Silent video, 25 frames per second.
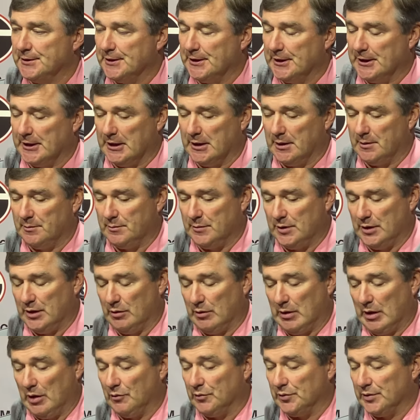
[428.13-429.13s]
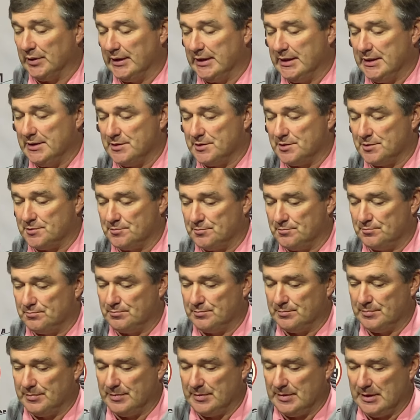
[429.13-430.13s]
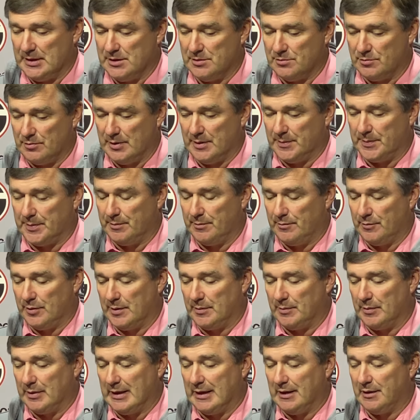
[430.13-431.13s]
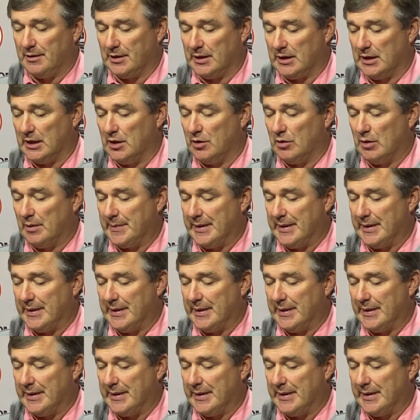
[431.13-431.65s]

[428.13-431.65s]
You know, hopefully he's rip raring to go.